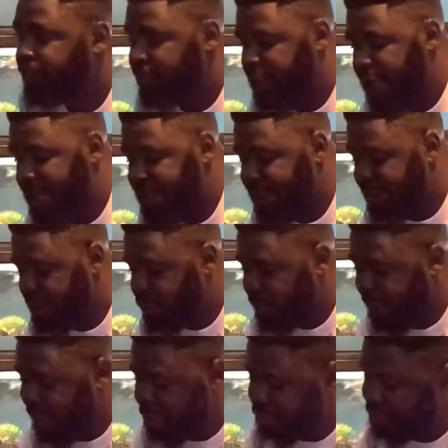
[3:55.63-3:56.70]
And then you would
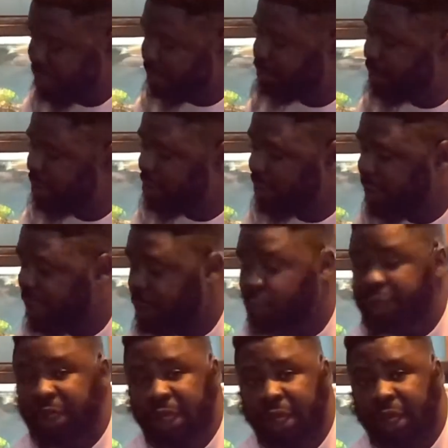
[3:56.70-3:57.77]
actually medicate
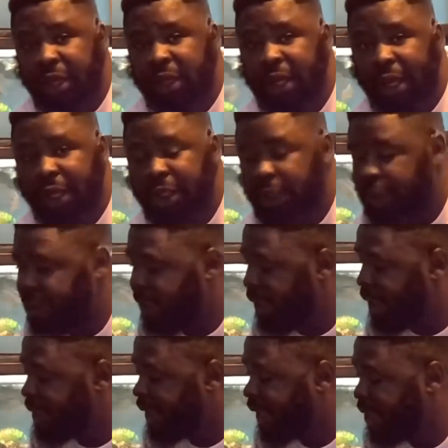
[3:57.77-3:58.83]
with ick-x.
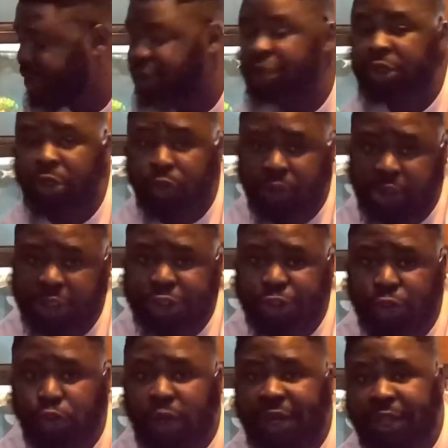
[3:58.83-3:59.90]
And as the dosage go on the